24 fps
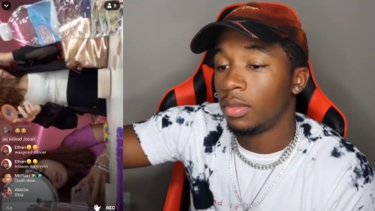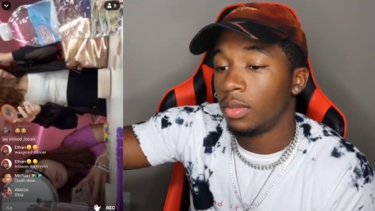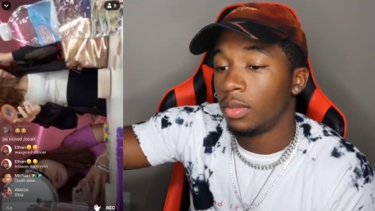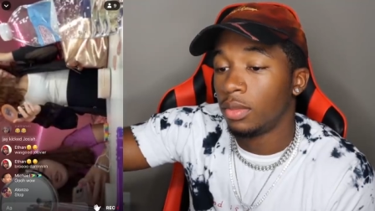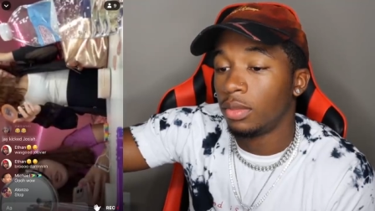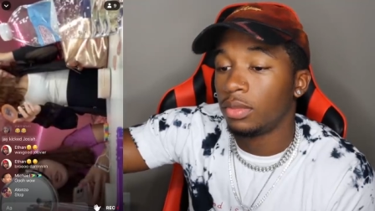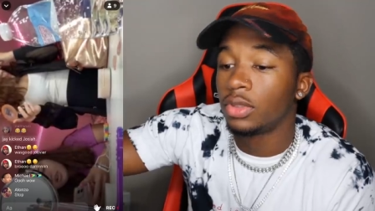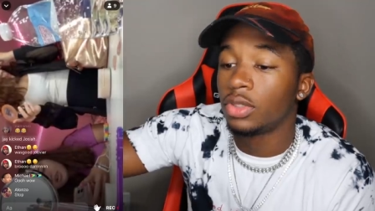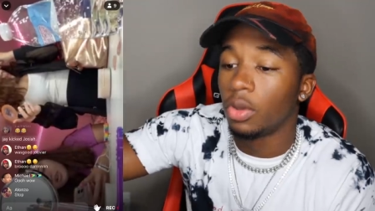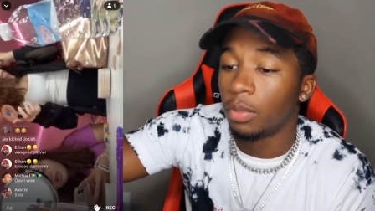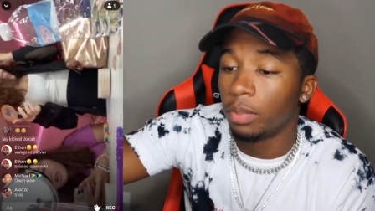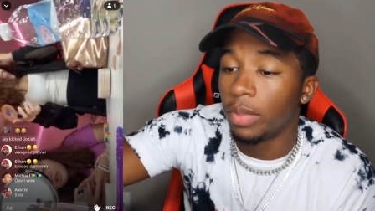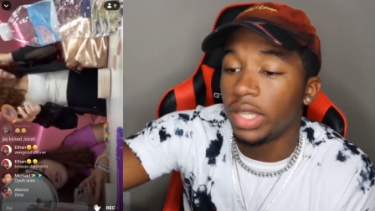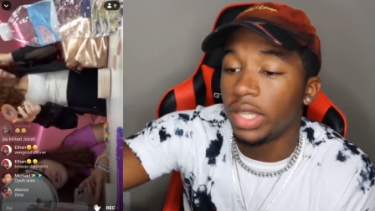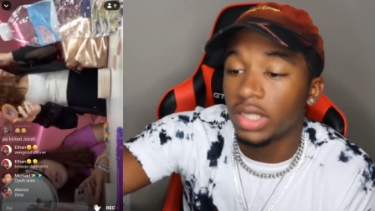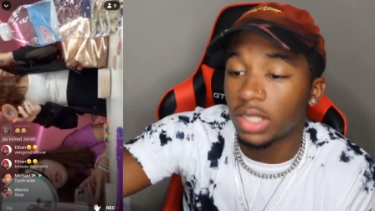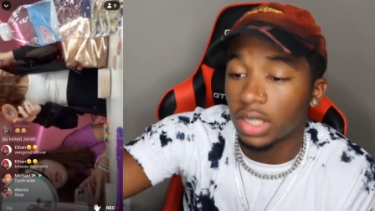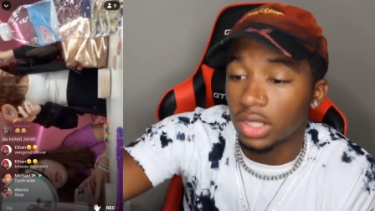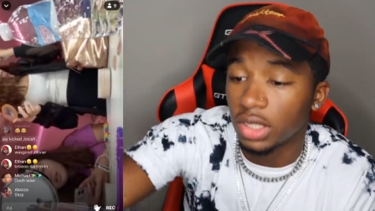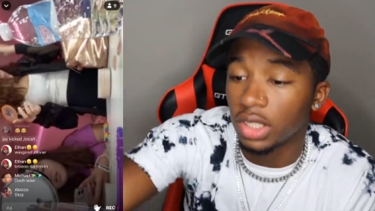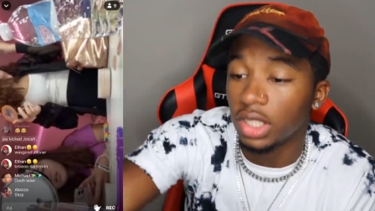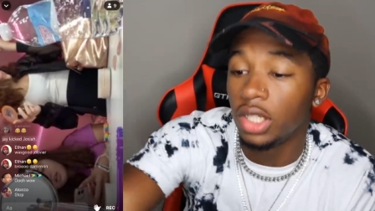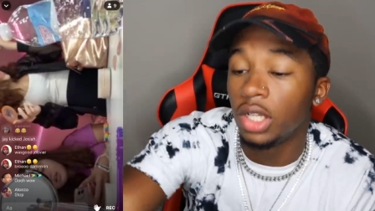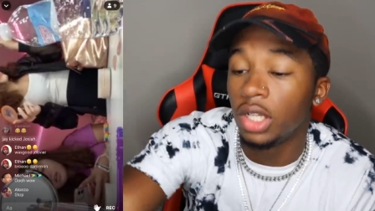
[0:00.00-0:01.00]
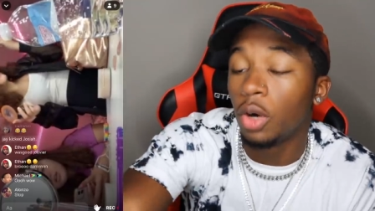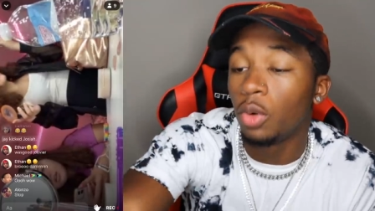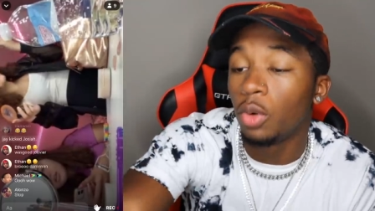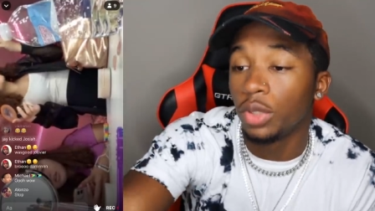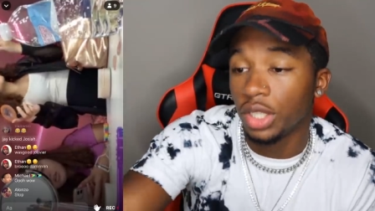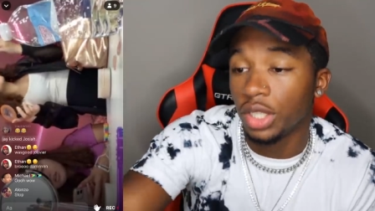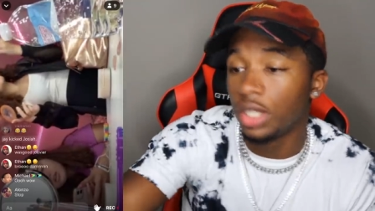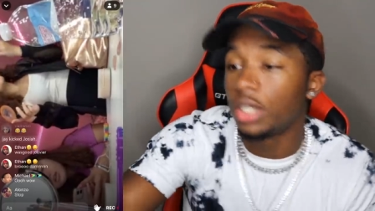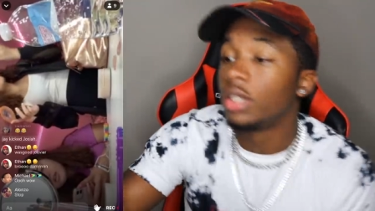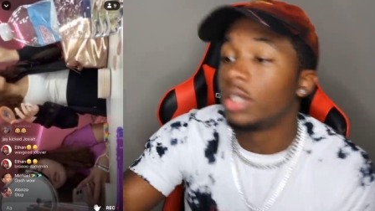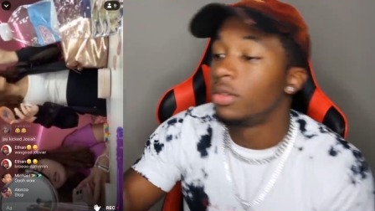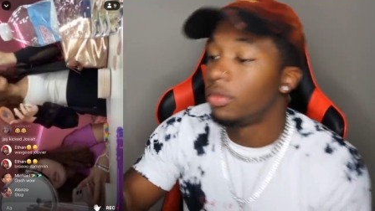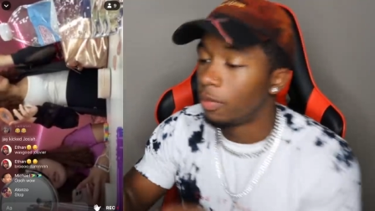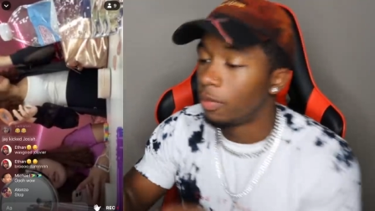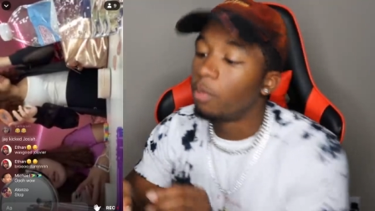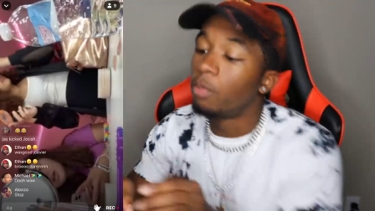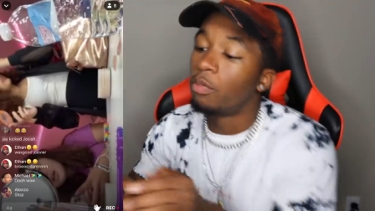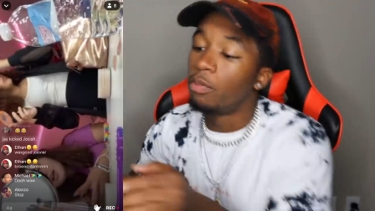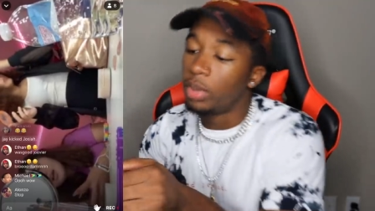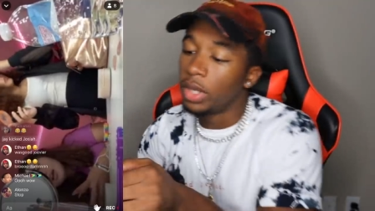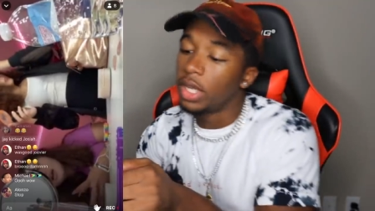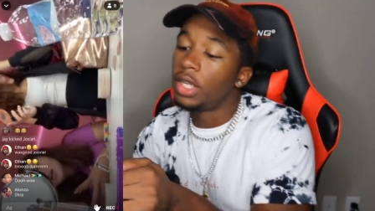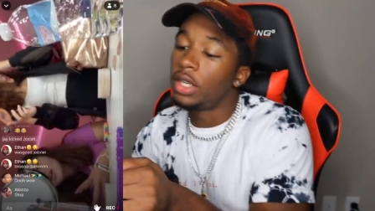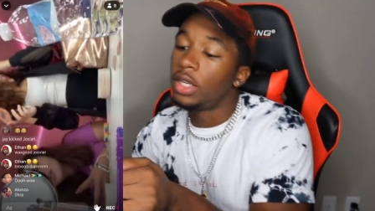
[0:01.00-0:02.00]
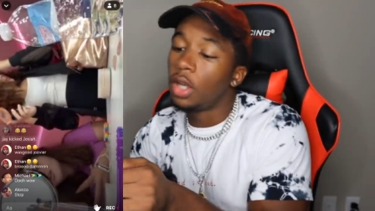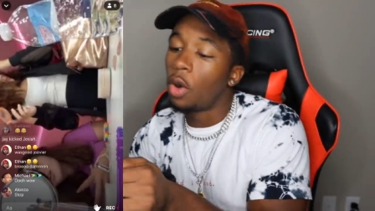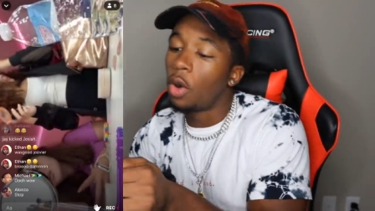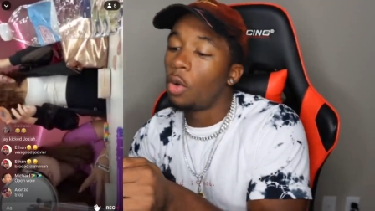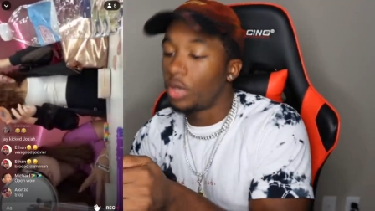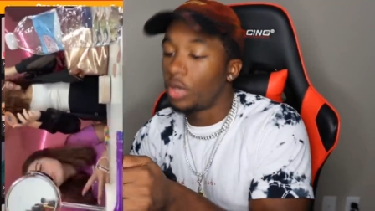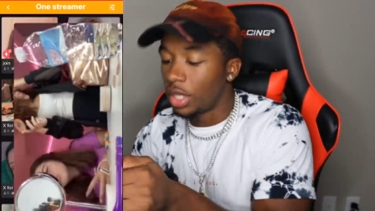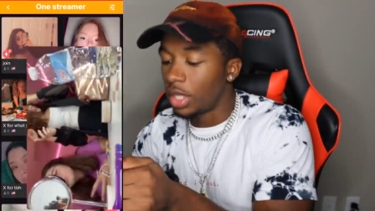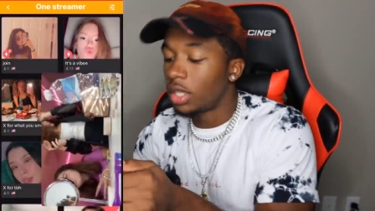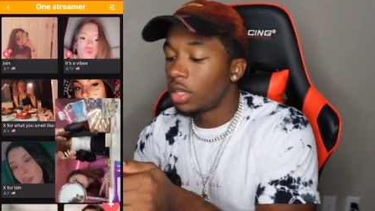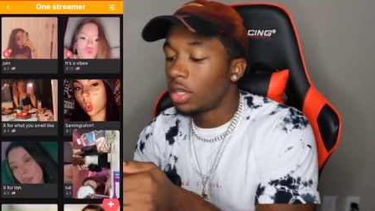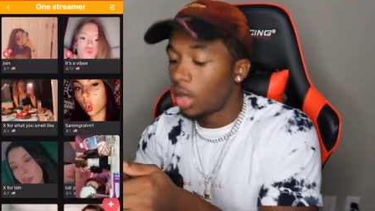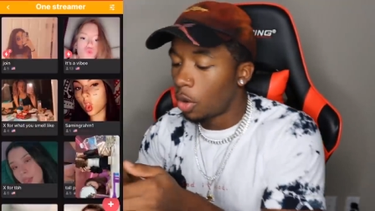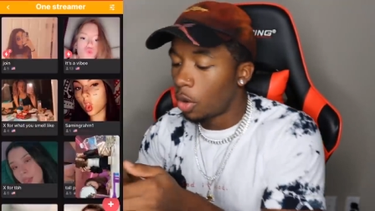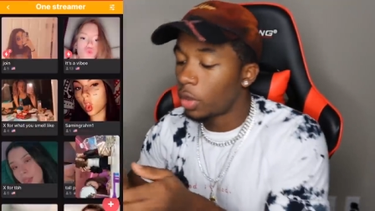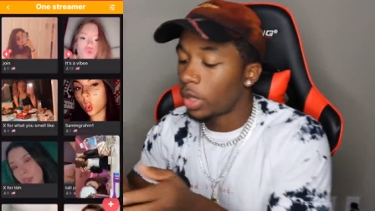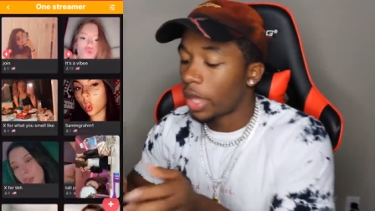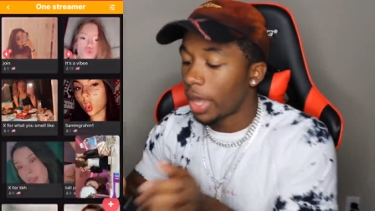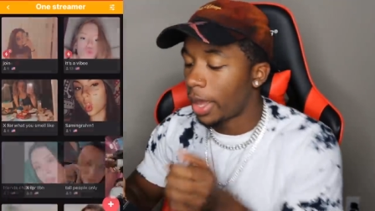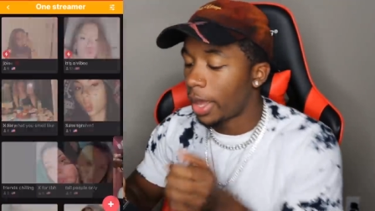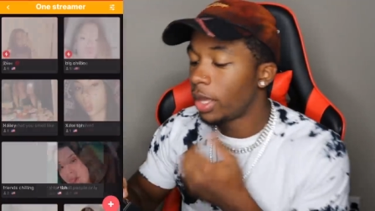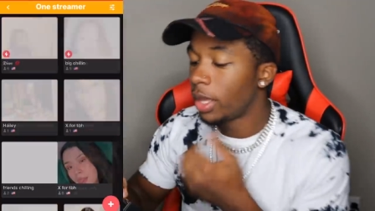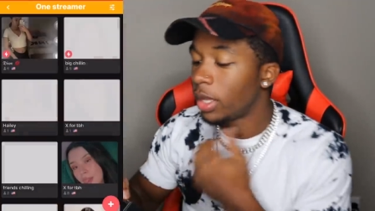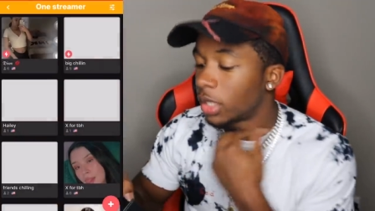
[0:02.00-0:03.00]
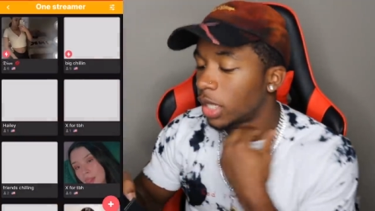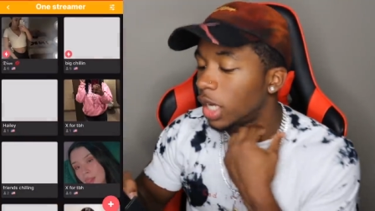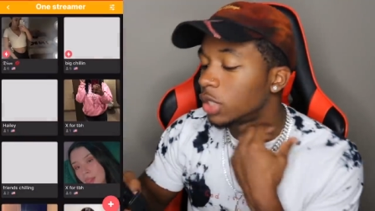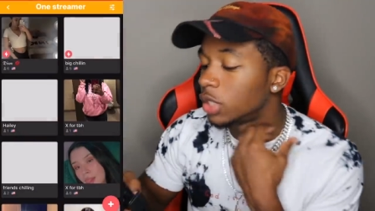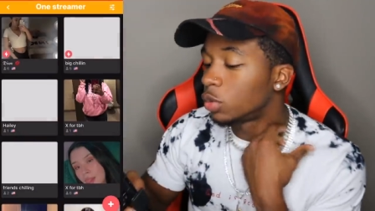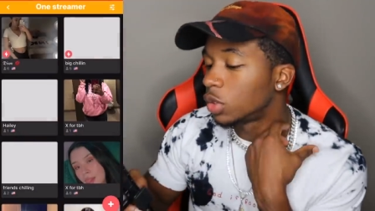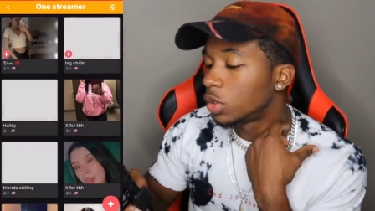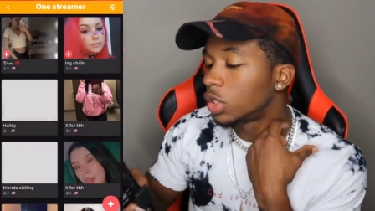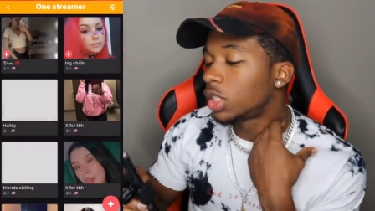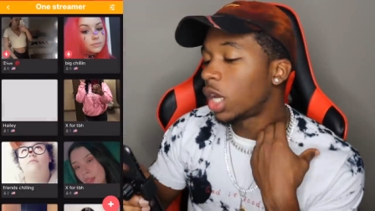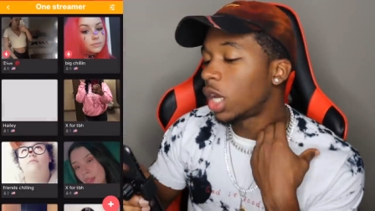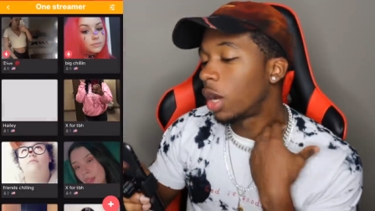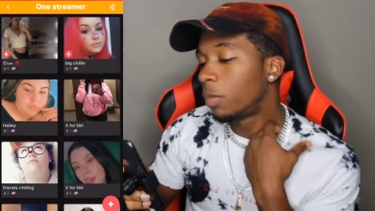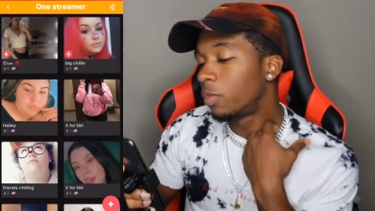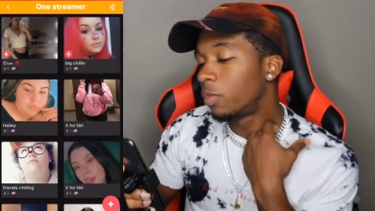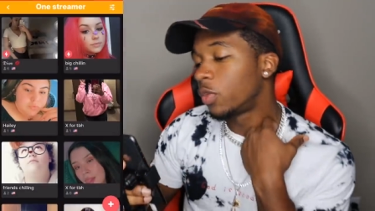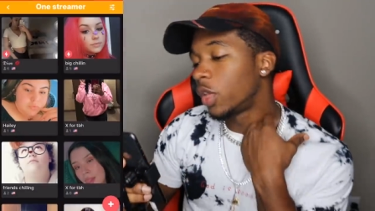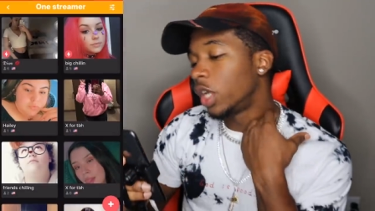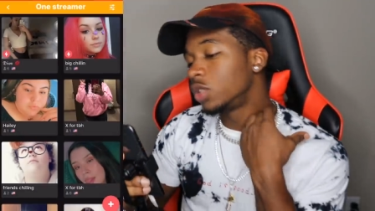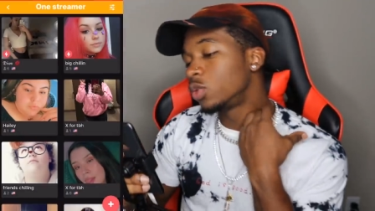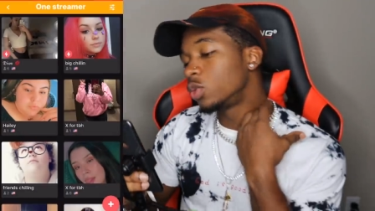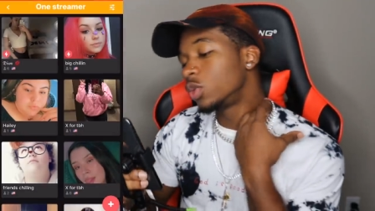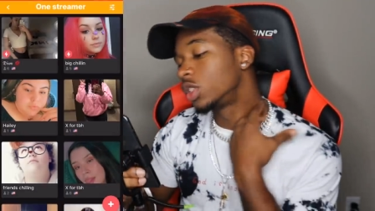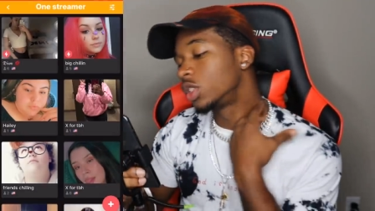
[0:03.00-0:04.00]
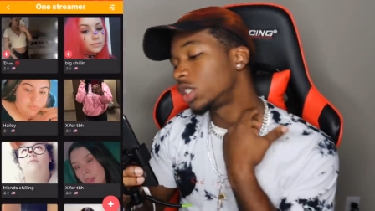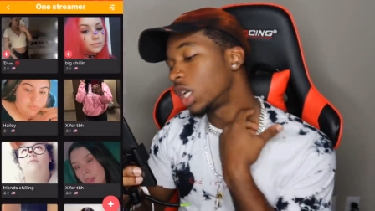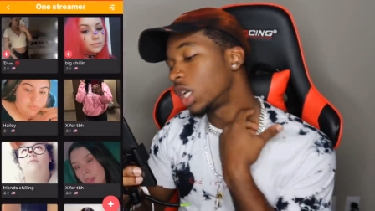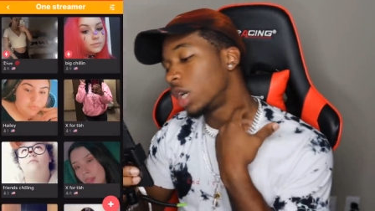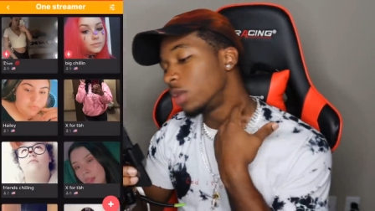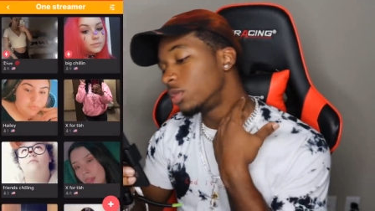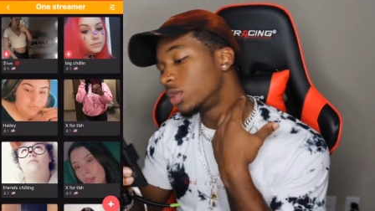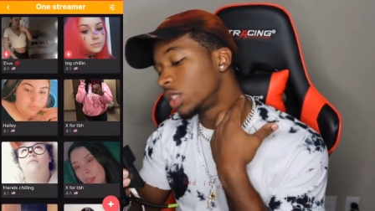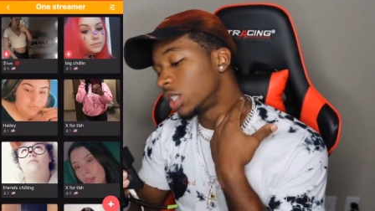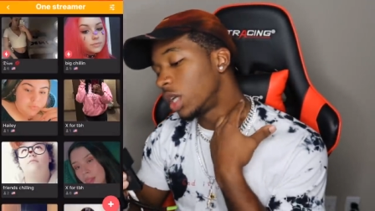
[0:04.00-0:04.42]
So basically, goaded, big goaded. Okay, that's what's up. That's what's up.